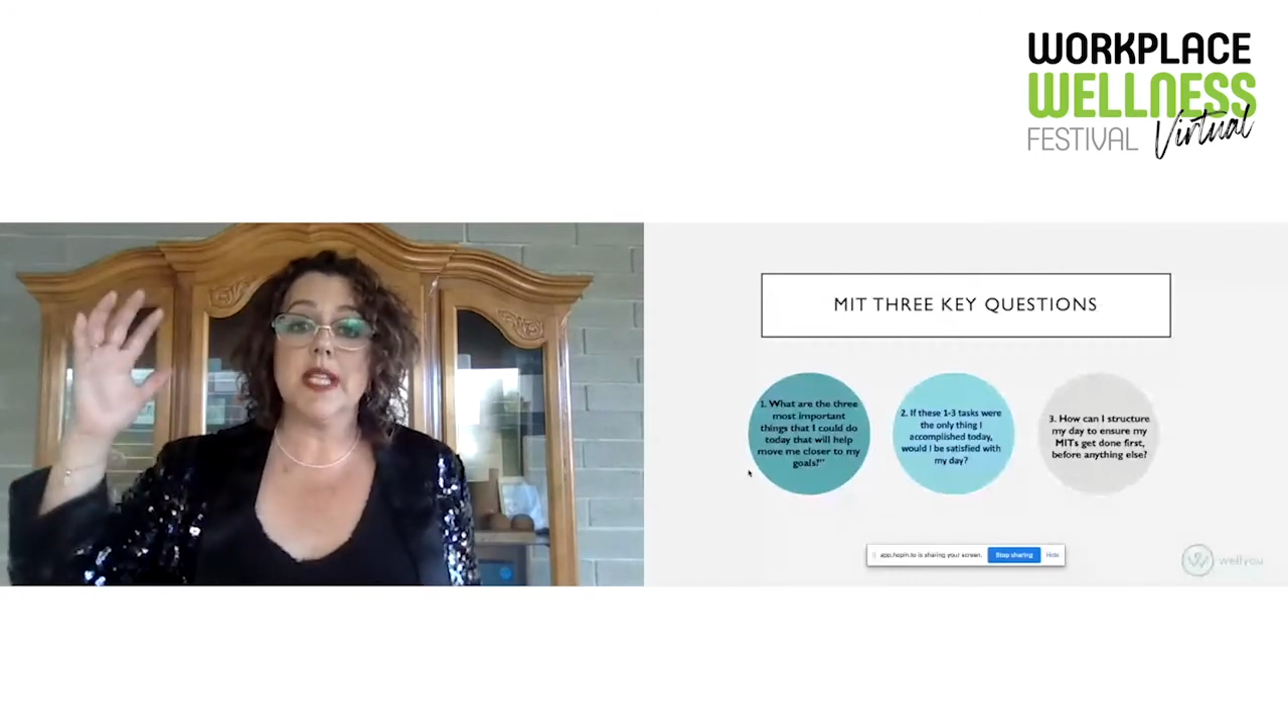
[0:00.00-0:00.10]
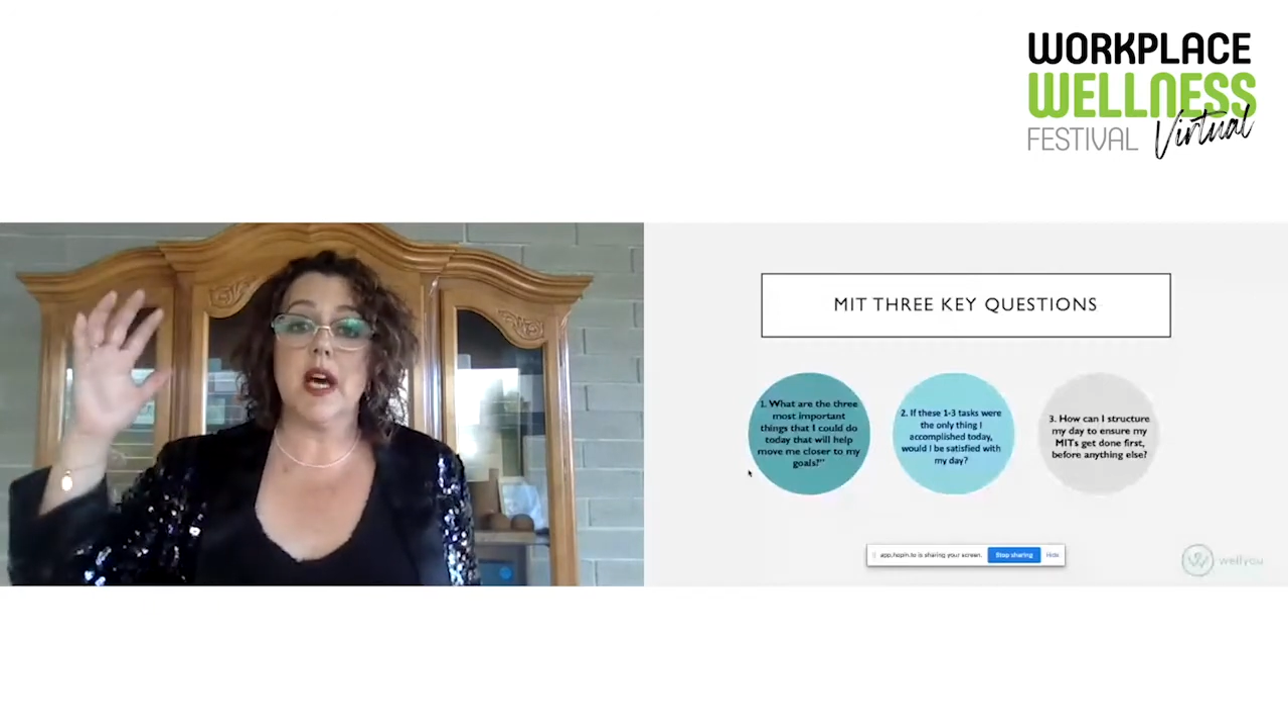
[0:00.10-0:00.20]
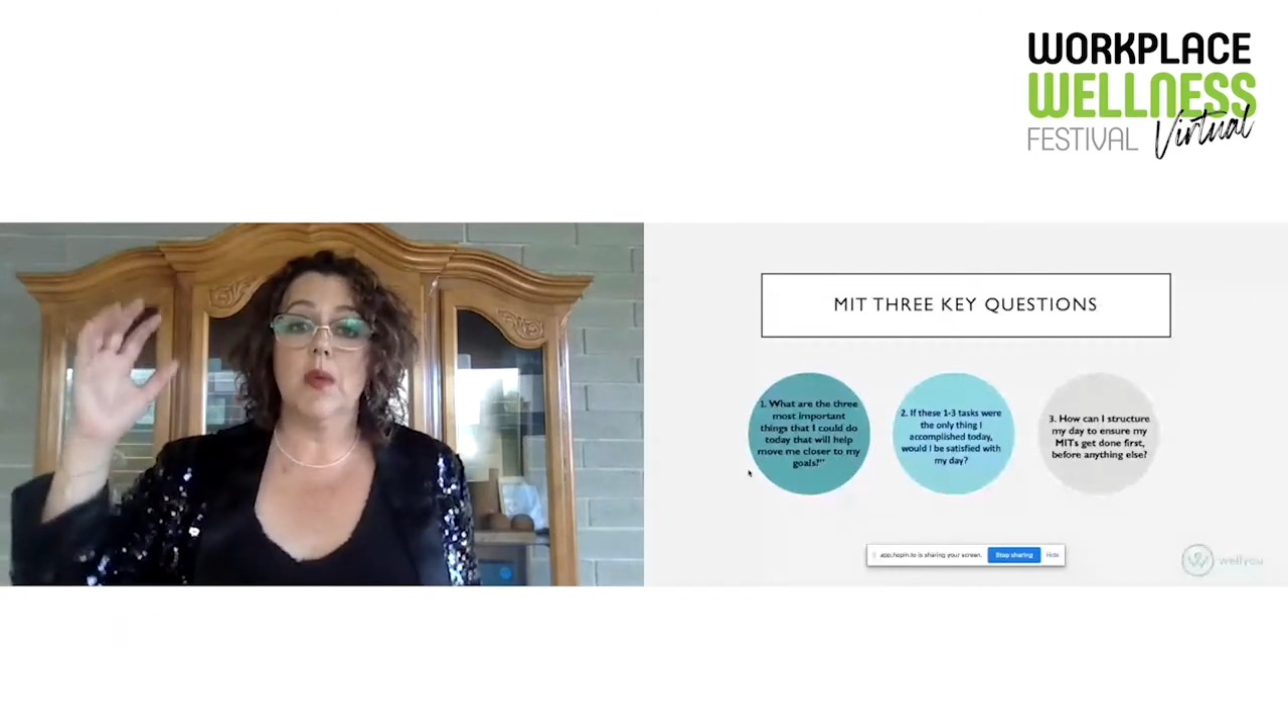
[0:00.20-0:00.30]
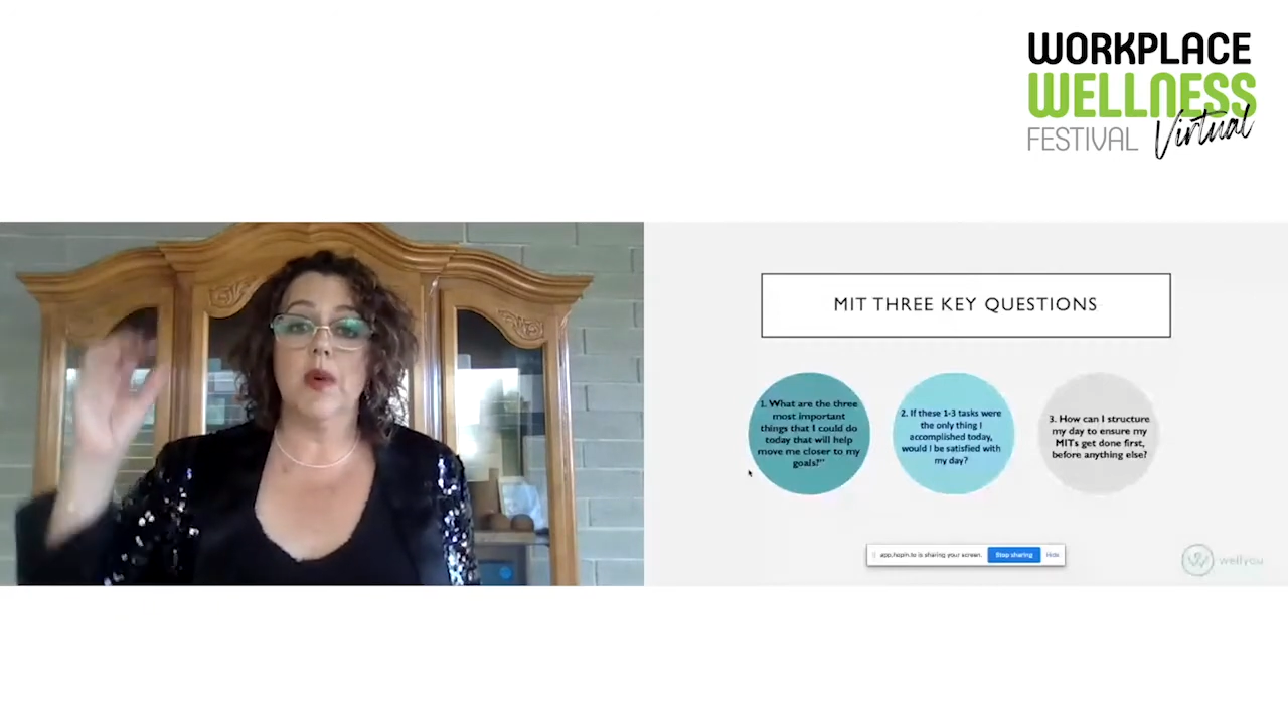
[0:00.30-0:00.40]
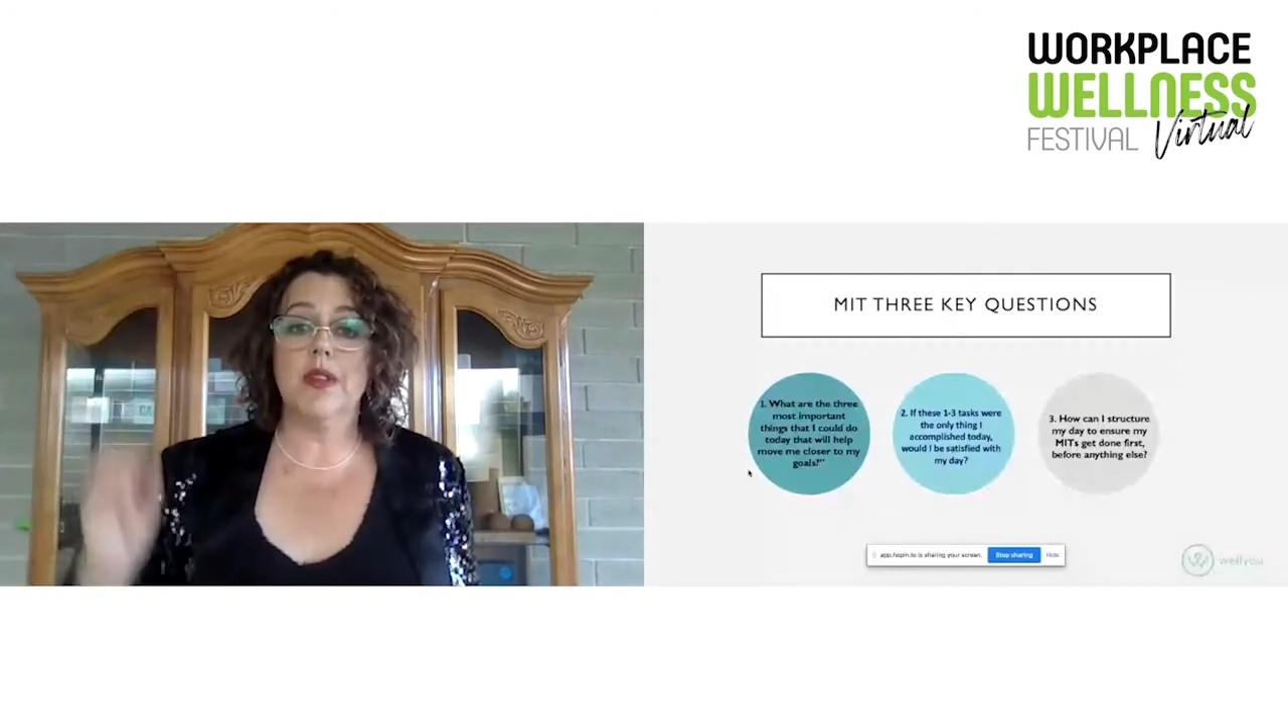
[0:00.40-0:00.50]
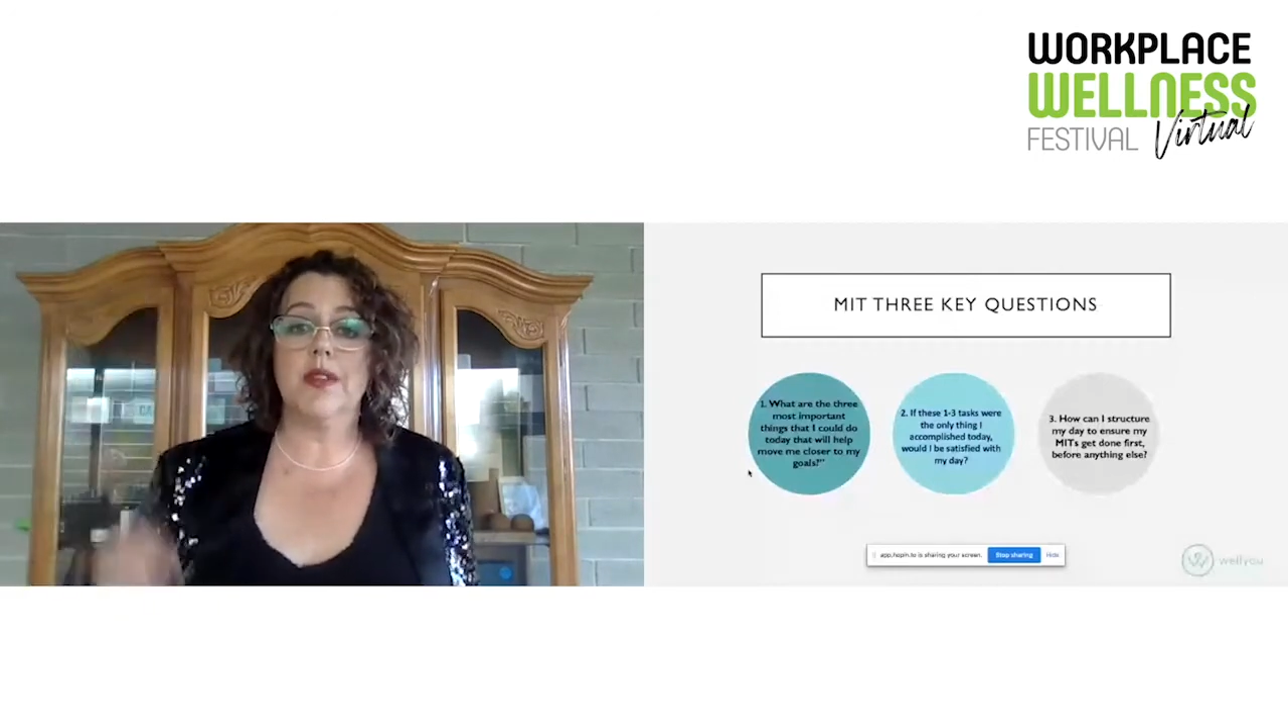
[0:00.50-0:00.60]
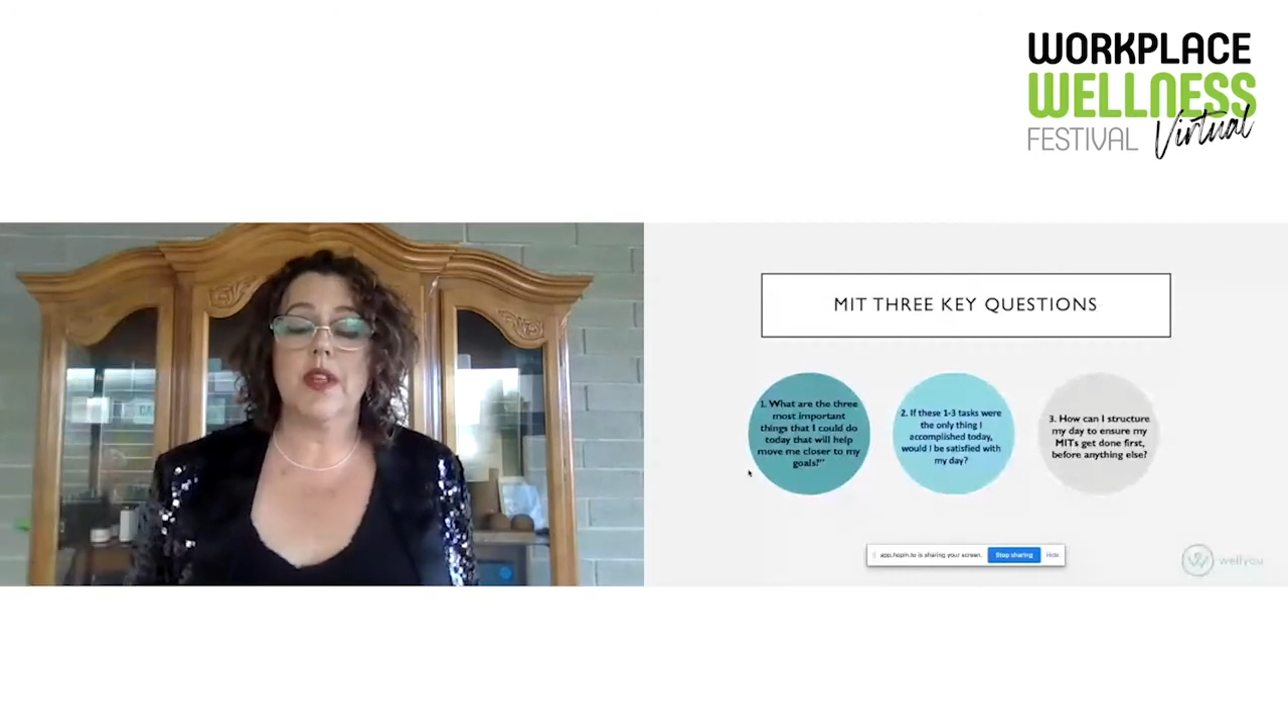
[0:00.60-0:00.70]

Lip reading: dealt with?